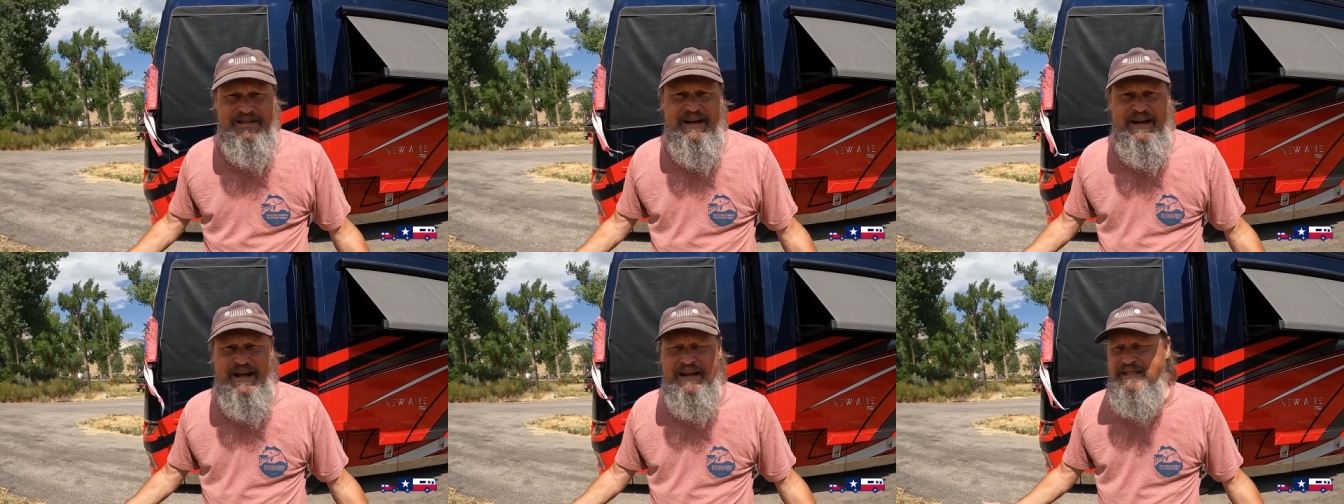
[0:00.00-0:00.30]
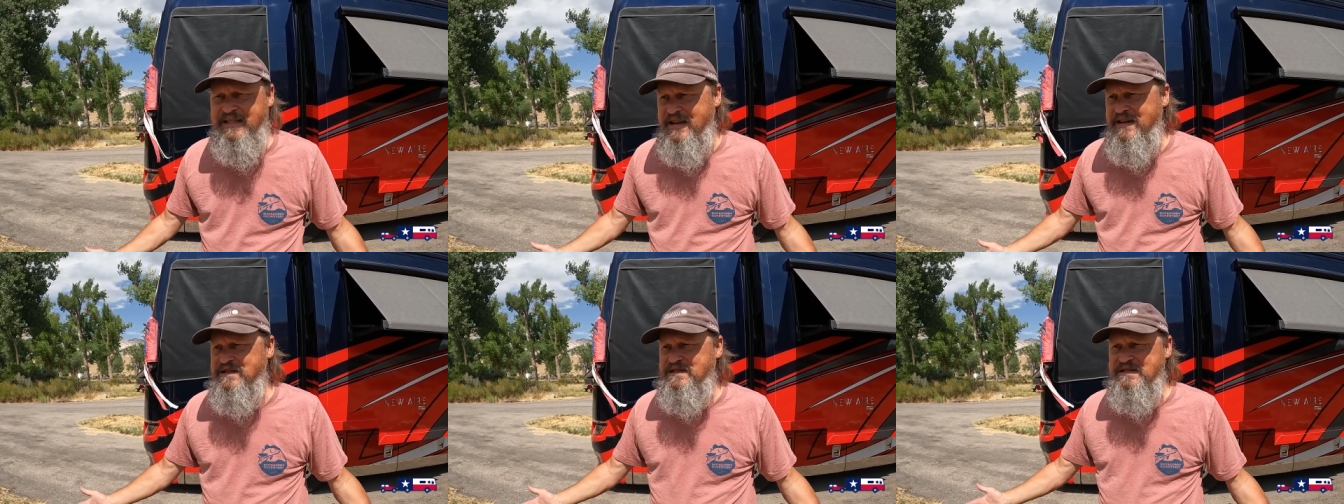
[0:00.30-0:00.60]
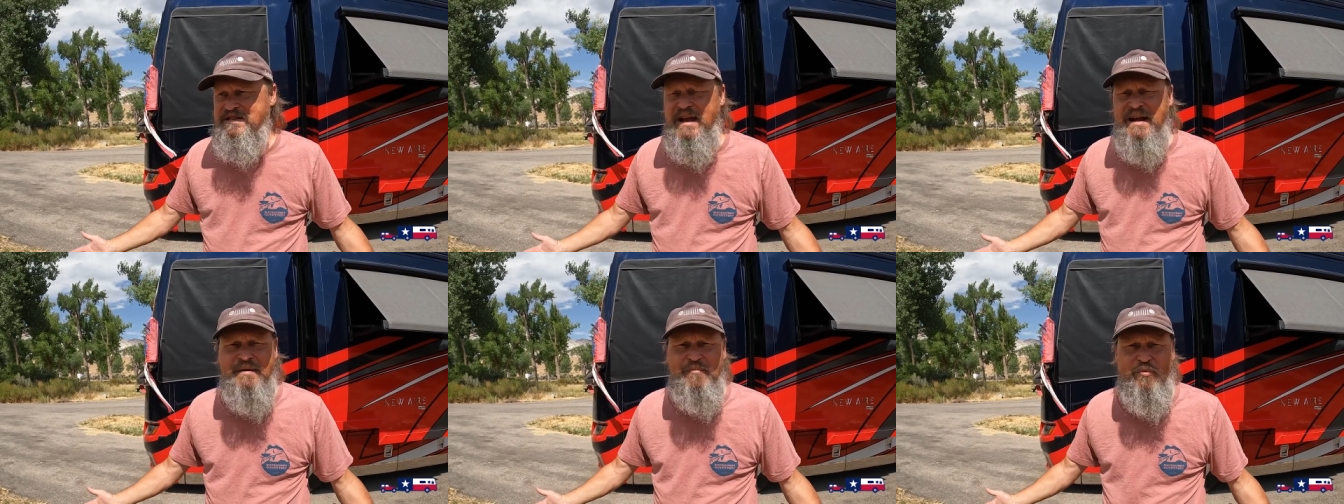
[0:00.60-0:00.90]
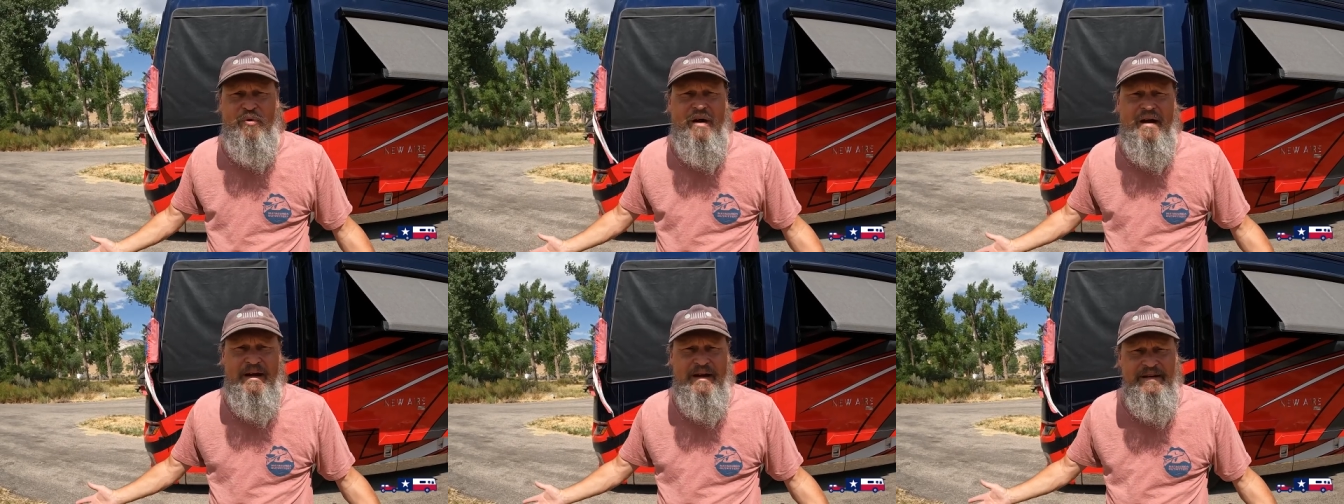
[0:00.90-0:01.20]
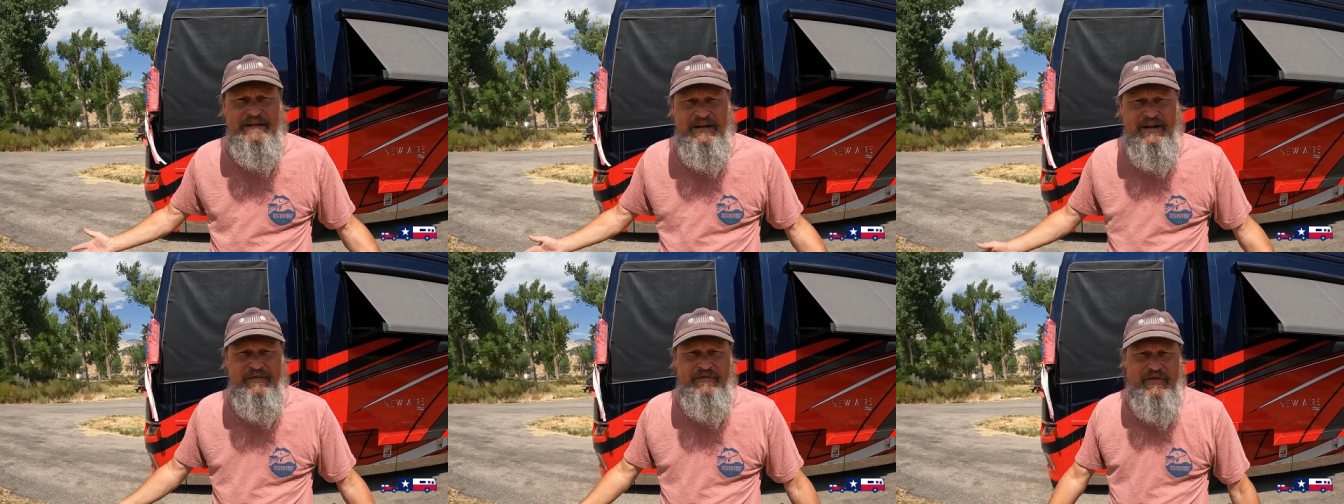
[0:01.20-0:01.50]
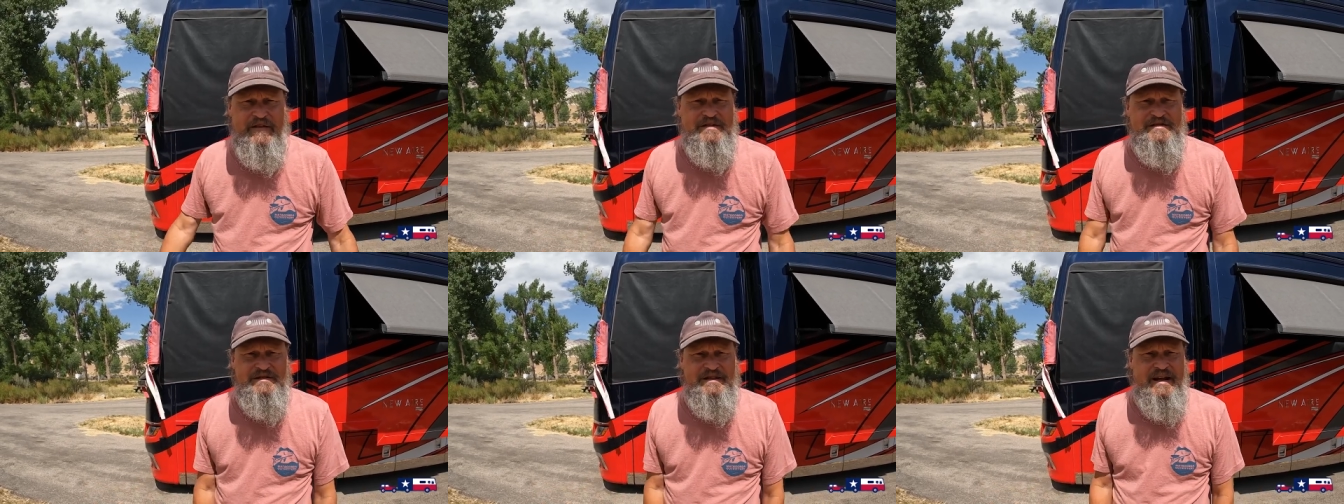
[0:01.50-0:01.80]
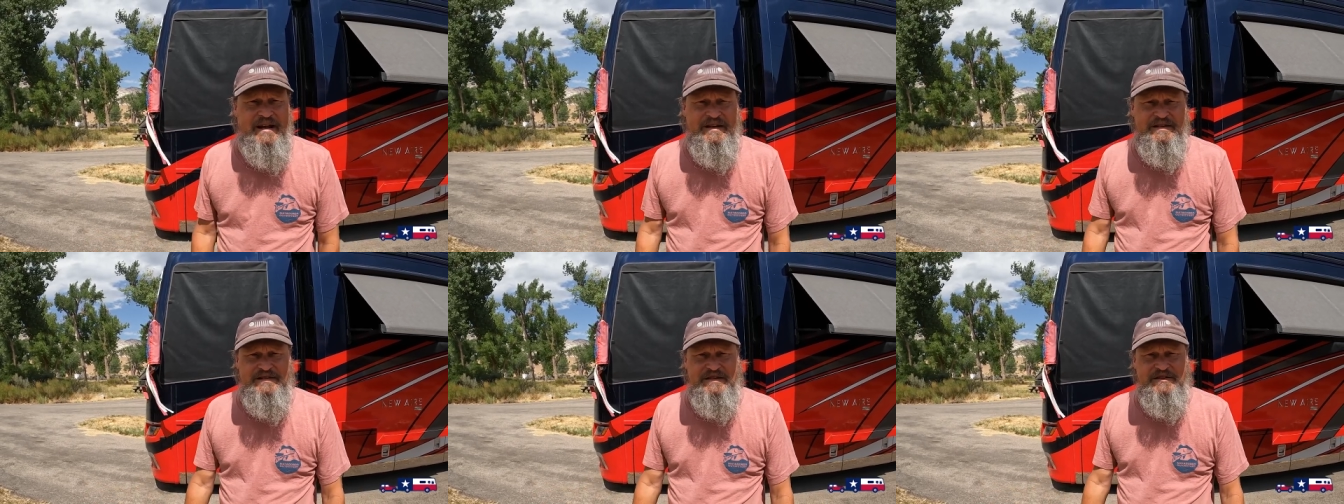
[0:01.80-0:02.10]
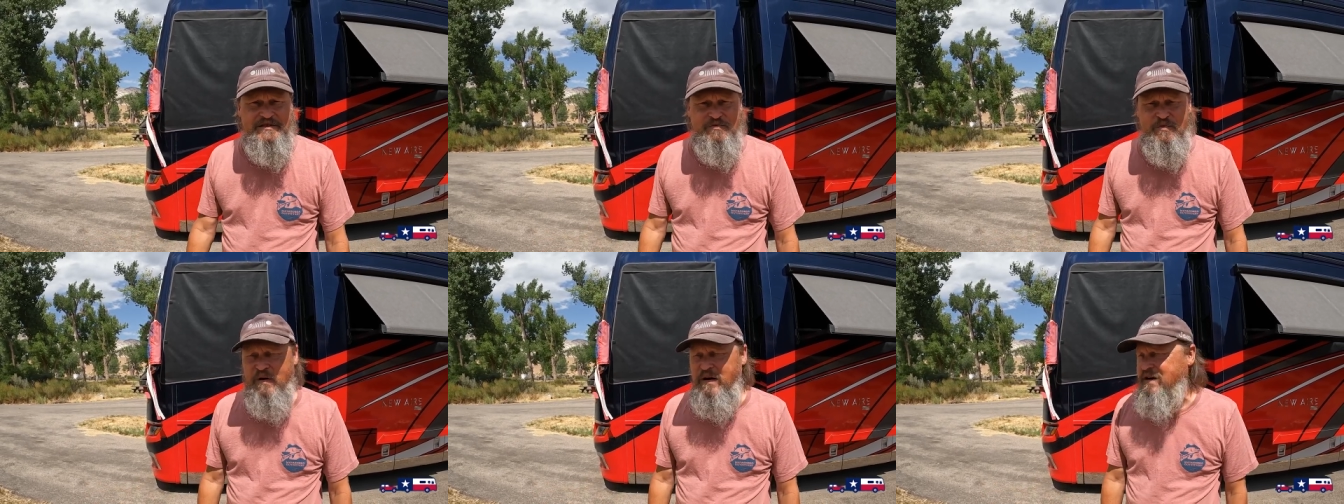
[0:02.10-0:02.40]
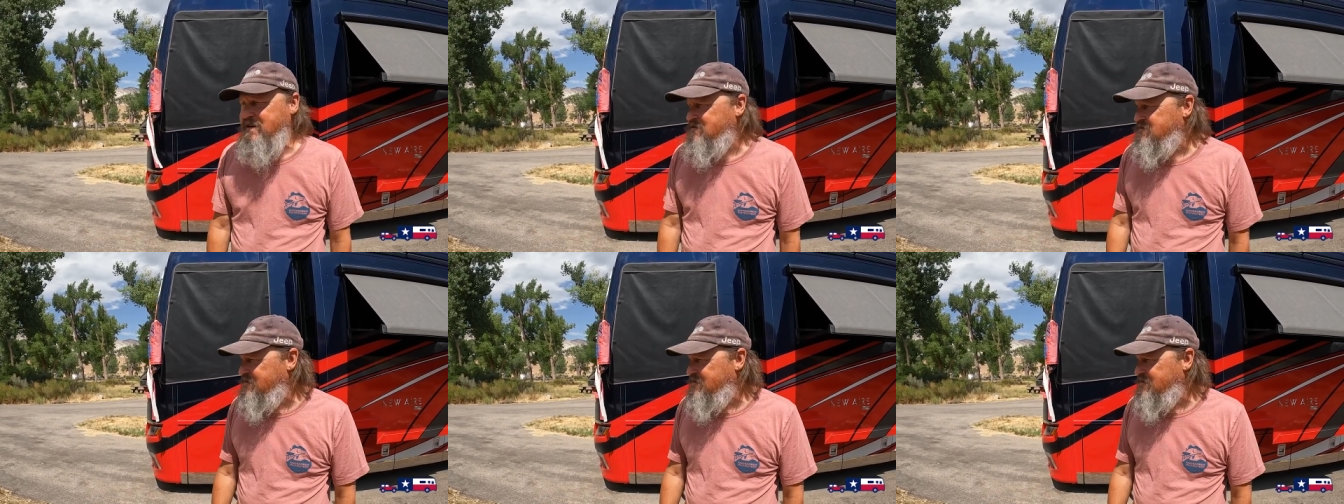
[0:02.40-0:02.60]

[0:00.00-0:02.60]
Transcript: at this same rate if it stays this way.